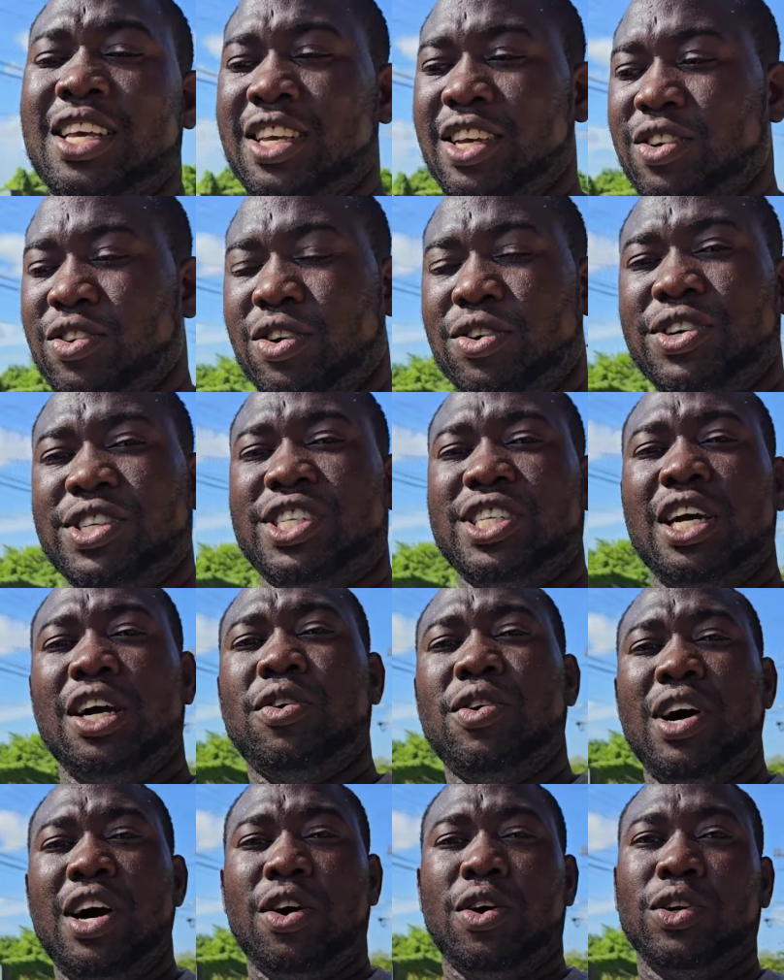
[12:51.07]
You know, Richie, I
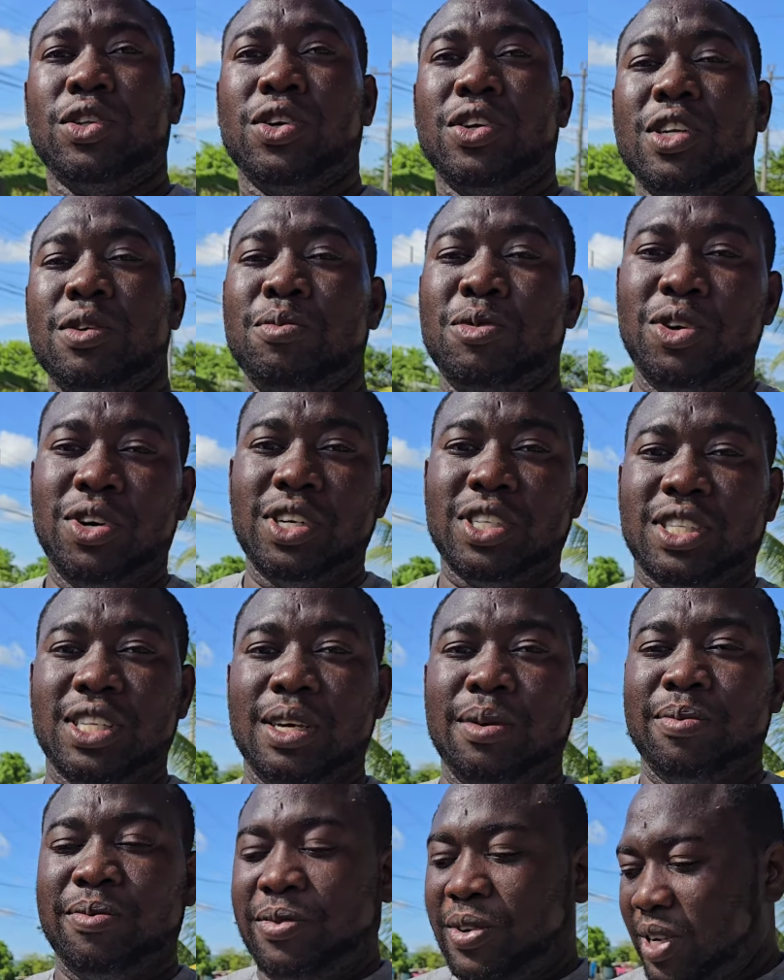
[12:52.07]
go and cut up the boards
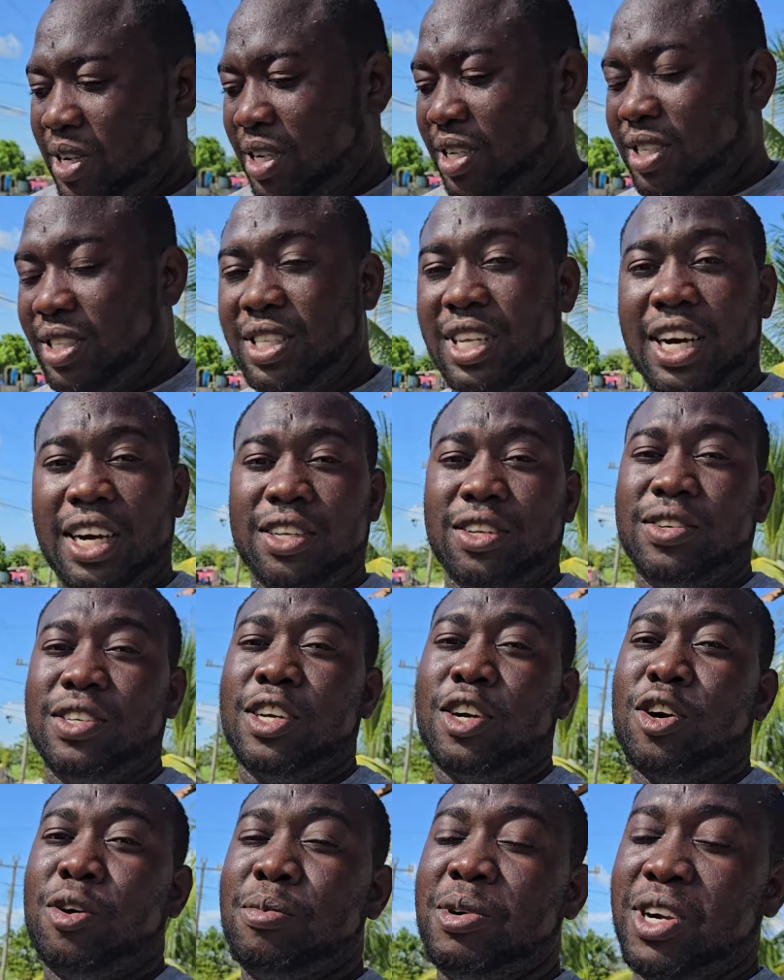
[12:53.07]
them for start up the
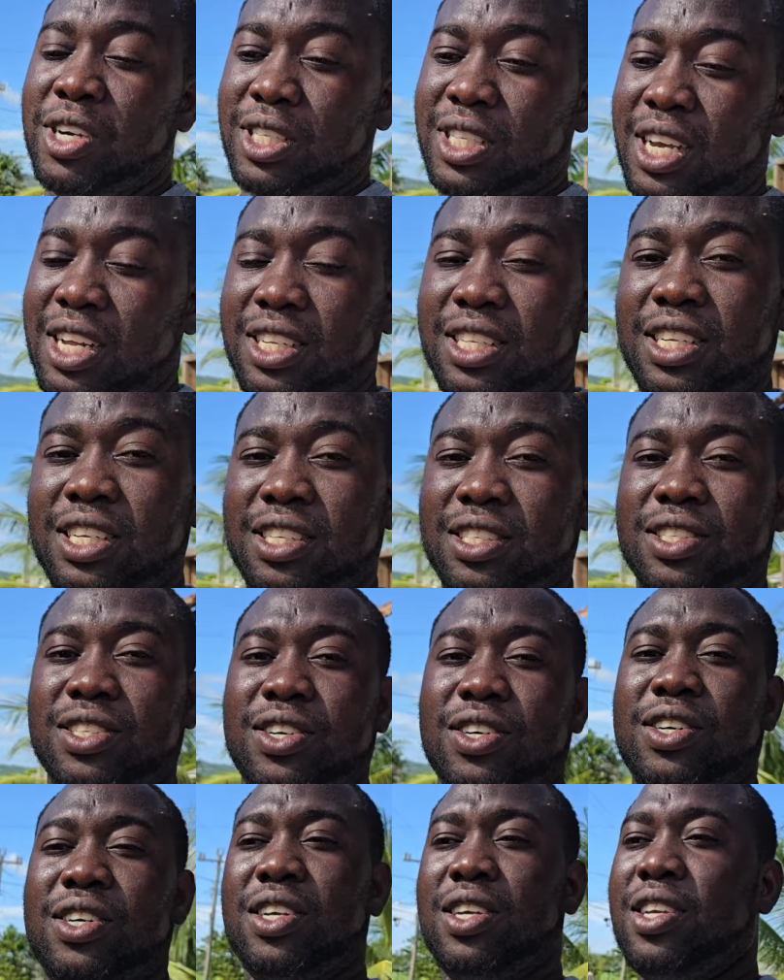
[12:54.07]
cupboards and things.
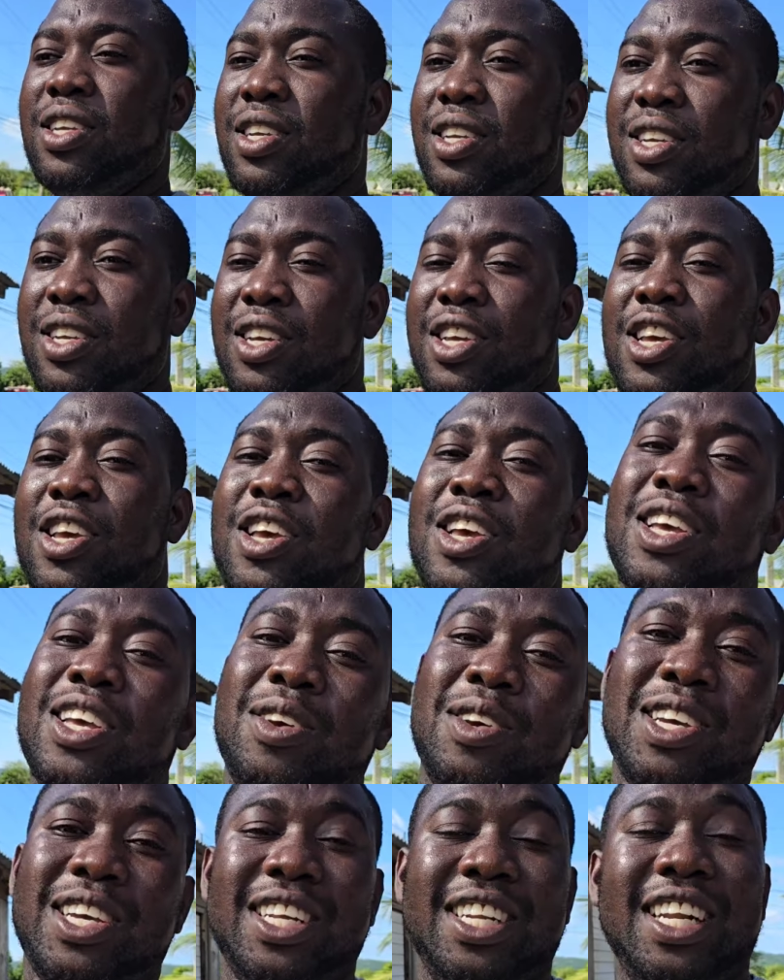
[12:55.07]
So,
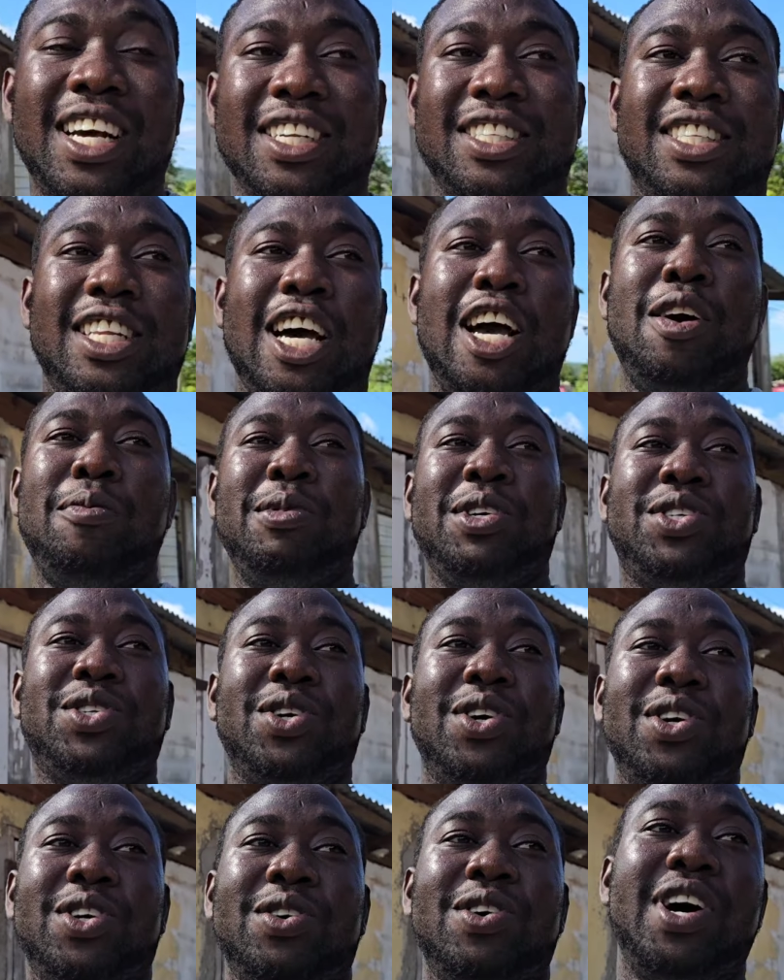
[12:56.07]
next time, I
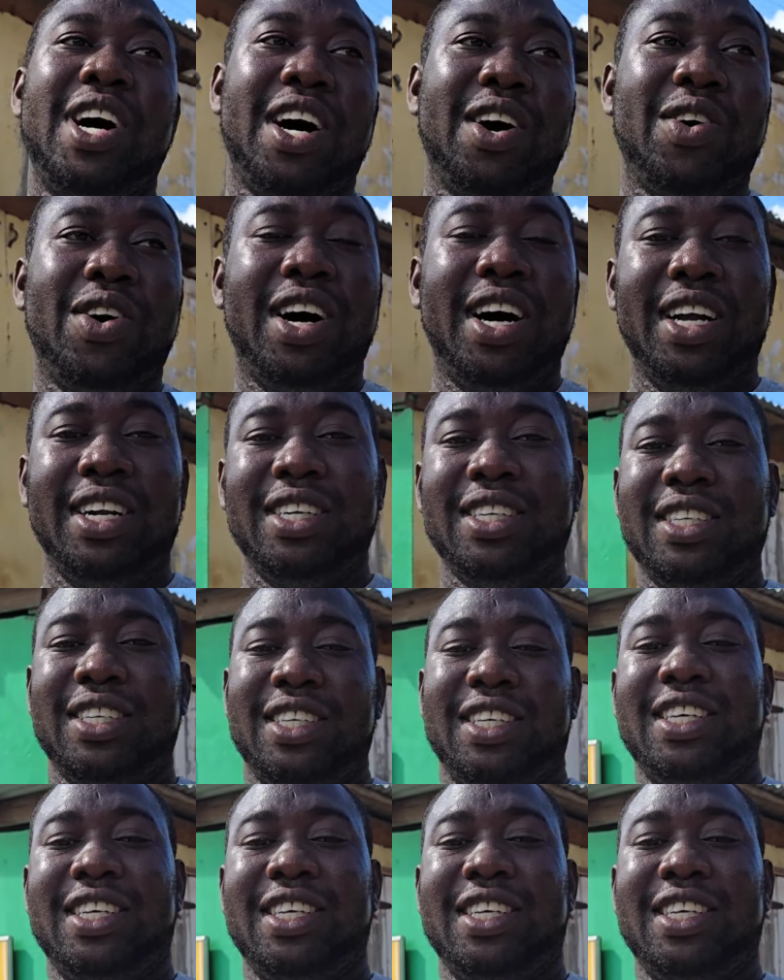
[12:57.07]
show you what I go on.